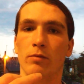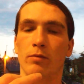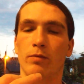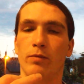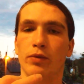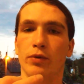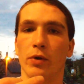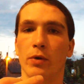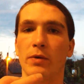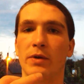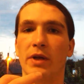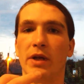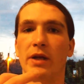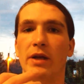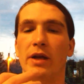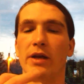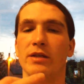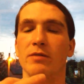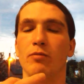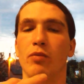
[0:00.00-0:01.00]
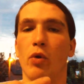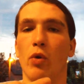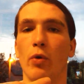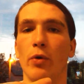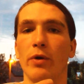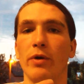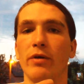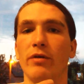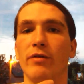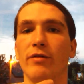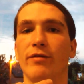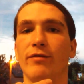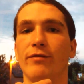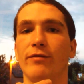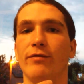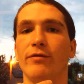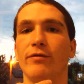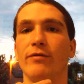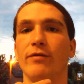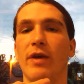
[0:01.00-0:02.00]
protein is
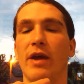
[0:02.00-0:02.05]
important